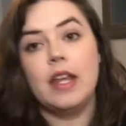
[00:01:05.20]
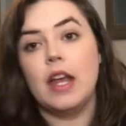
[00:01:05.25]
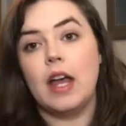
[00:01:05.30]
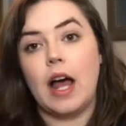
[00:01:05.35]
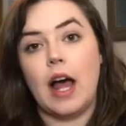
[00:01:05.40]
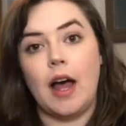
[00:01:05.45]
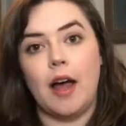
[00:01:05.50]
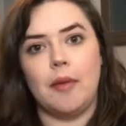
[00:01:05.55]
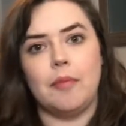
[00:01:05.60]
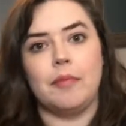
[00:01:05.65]

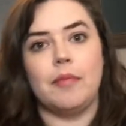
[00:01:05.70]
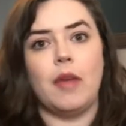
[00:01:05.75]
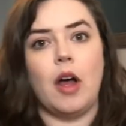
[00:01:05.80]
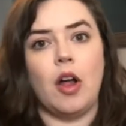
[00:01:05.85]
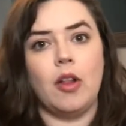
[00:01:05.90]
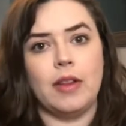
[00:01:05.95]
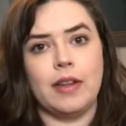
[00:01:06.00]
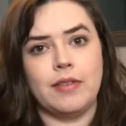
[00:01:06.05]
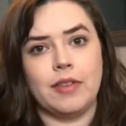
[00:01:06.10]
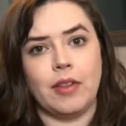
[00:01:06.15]

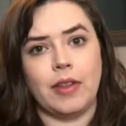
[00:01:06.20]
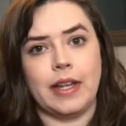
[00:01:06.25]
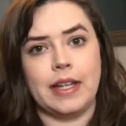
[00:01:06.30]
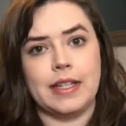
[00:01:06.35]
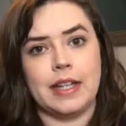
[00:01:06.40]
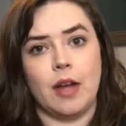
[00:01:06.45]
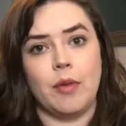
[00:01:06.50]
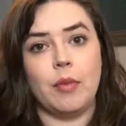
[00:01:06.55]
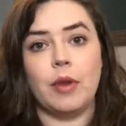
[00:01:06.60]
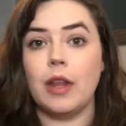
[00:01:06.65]
I'll leave the link
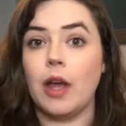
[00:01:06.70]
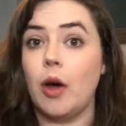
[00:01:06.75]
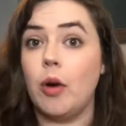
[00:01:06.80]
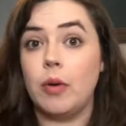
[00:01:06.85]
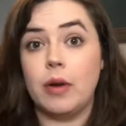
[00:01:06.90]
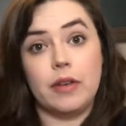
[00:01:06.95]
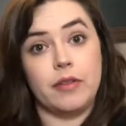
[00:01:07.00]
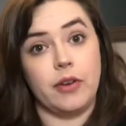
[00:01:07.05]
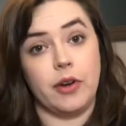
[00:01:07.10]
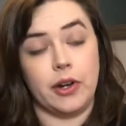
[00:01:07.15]
down below
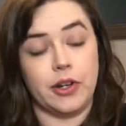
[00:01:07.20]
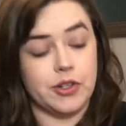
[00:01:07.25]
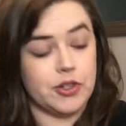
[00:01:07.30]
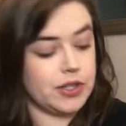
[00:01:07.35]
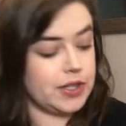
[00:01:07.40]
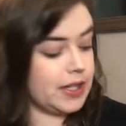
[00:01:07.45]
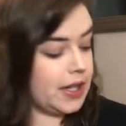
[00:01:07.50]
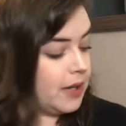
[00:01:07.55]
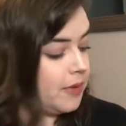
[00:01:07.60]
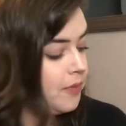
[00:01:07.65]
if you're
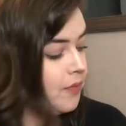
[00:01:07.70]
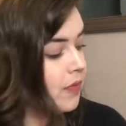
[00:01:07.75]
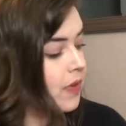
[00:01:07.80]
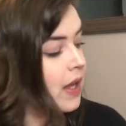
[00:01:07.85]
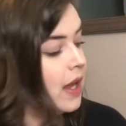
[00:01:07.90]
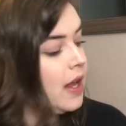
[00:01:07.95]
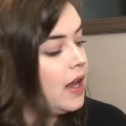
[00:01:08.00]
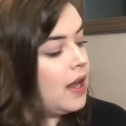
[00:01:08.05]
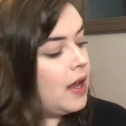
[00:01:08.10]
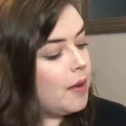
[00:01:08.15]
interested.
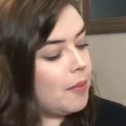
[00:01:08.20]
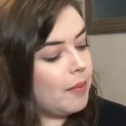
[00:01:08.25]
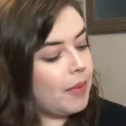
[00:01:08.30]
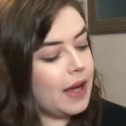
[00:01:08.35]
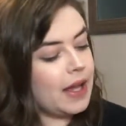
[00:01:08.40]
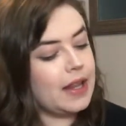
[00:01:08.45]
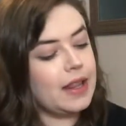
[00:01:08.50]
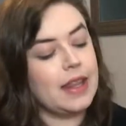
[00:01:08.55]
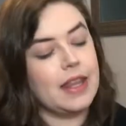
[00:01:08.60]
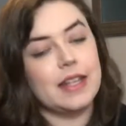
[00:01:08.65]

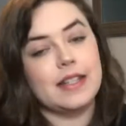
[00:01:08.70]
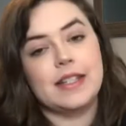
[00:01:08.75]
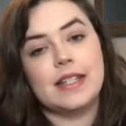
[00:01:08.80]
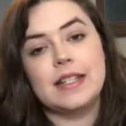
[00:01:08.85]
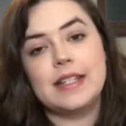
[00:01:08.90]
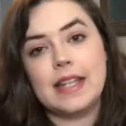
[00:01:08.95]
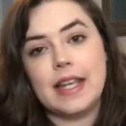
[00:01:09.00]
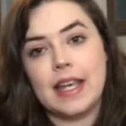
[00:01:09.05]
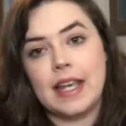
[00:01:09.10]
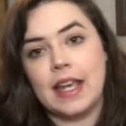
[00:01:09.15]
But this
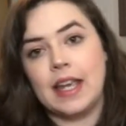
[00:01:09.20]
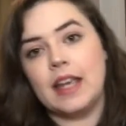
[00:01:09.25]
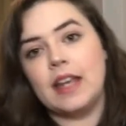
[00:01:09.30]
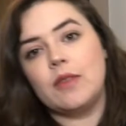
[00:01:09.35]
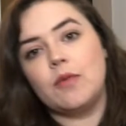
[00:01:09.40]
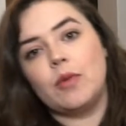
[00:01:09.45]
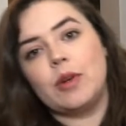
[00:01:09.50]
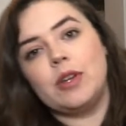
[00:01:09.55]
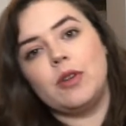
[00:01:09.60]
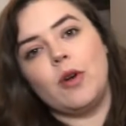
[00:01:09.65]
is
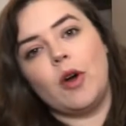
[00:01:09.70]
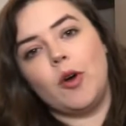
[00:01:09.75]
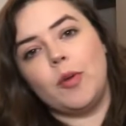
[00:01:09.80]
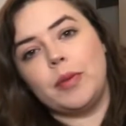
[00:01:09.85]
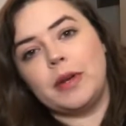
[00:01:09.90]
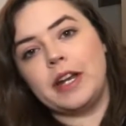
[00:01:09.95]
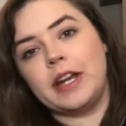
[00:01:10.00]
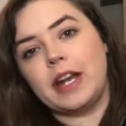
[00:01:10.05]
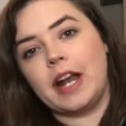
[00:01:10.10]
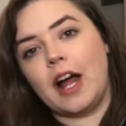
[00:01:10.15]
it. When you
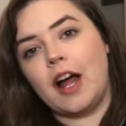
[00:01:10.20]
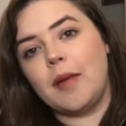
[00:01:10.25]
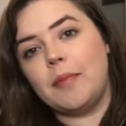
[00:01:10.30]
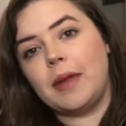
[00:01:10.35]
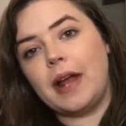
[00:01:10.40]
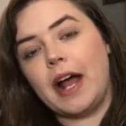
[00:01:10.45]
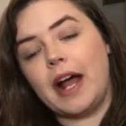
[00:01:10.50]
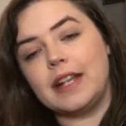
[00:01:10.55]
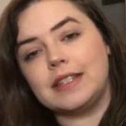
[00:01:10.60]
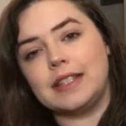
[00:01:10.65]
open it up, it
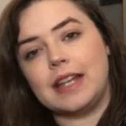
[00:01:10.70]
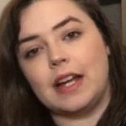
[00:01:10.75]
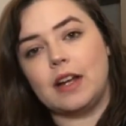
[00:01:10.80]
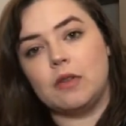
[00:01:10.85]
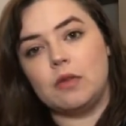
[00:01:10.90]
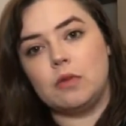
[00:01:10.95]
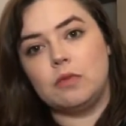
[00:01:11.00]
has that